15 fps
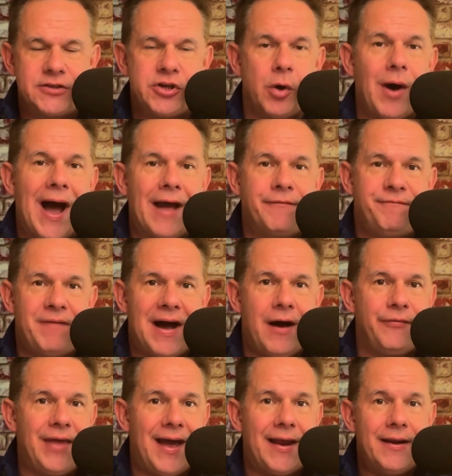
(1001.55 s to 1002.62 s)
So I
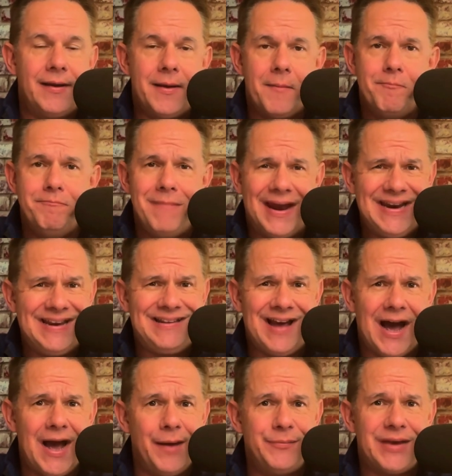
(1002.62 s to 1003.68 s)
found that many
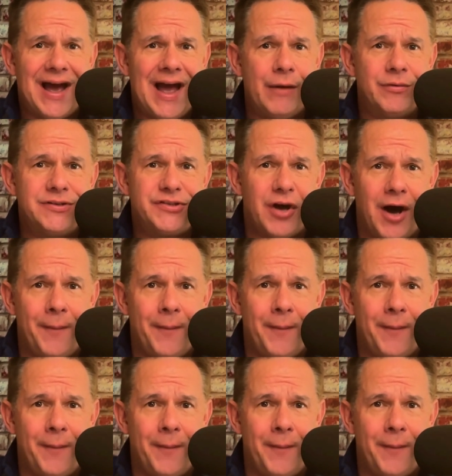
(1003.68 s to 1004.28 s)
times I was